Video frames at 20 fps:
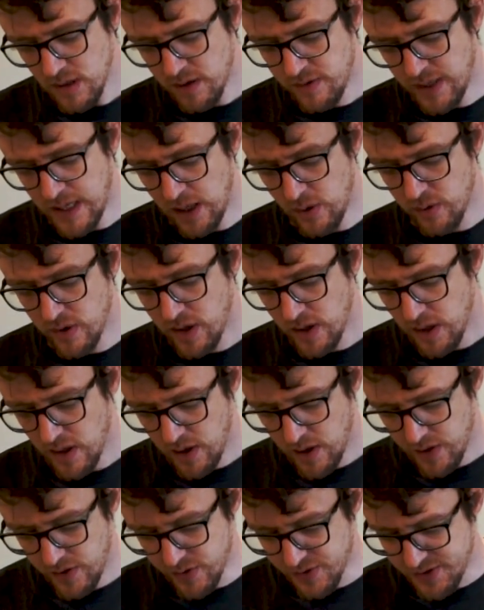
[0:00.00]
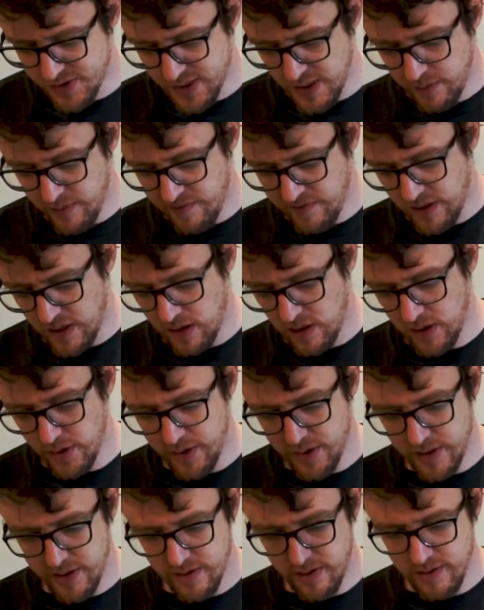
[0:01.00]
Now, you'll see we've
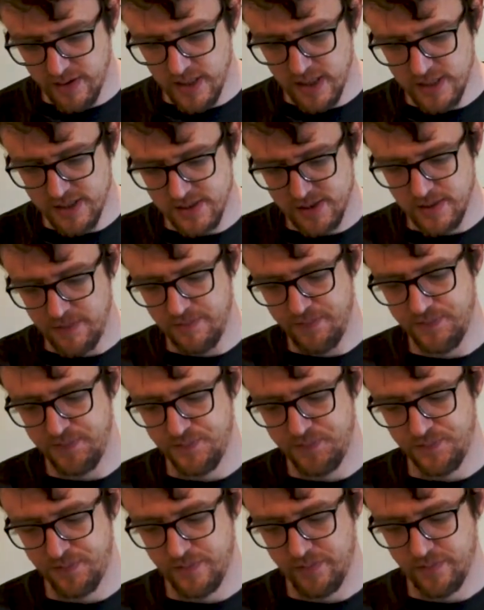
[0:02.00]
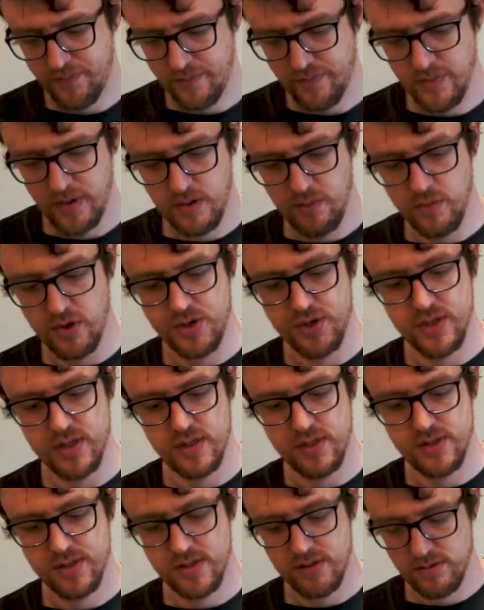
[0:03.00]
included this, which
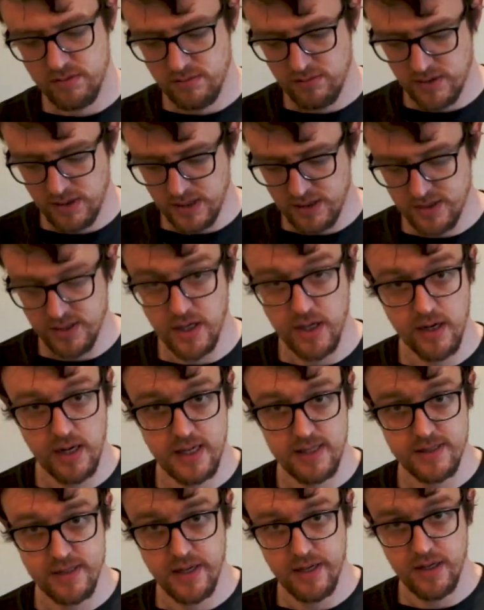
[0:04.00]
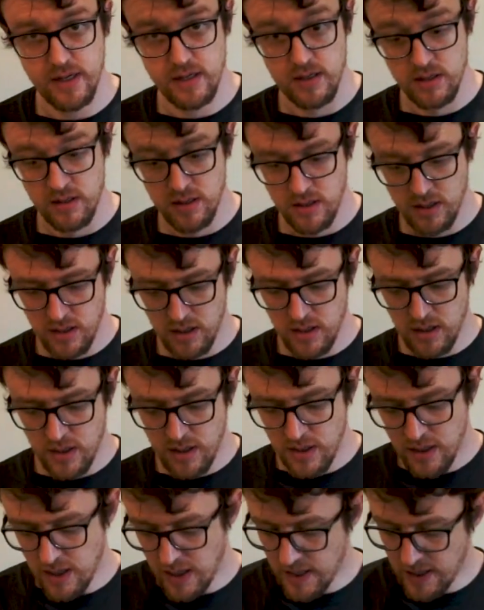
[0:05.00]
is an external antenna.
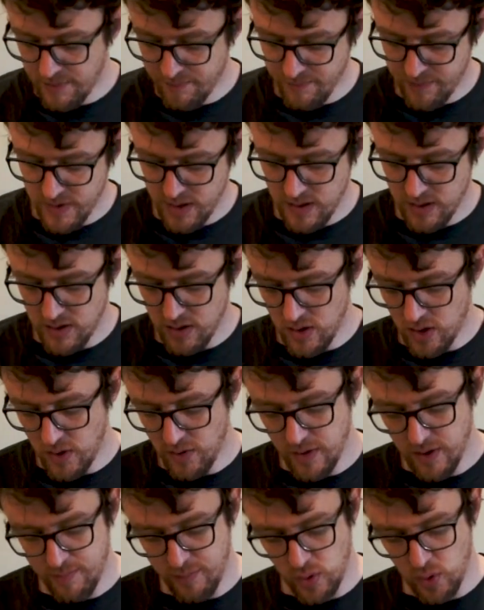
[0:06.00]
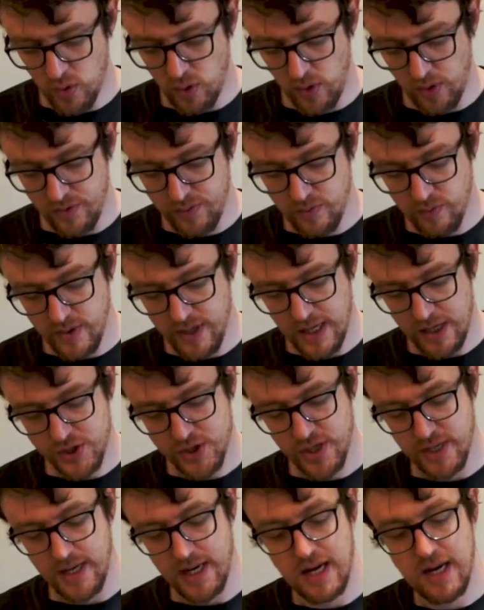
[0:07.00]
On the board, we
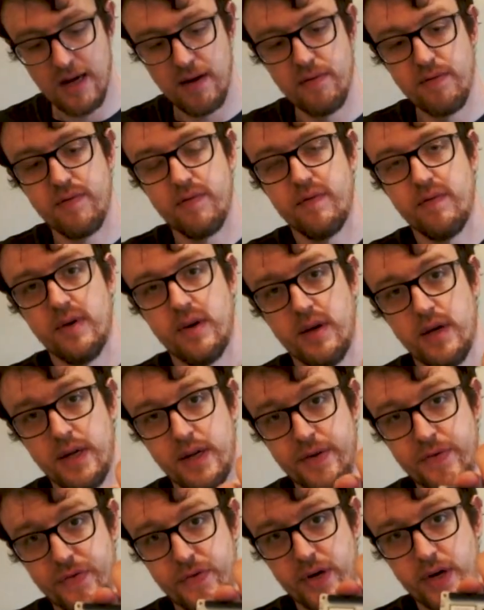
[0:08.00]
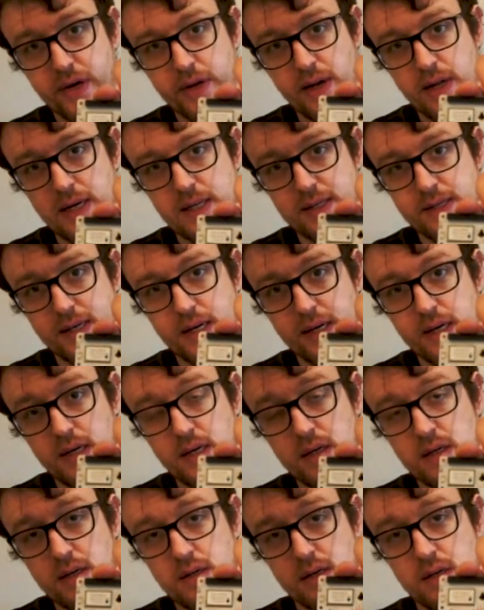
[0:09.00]
actually have an internal antenna,
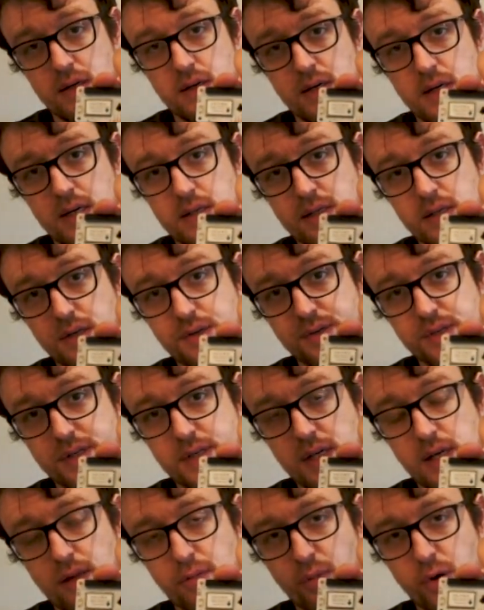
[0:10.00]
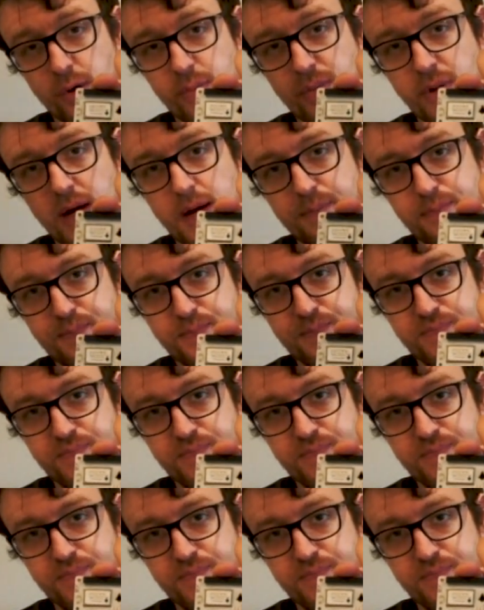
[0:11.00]
as you can see at the bottom there.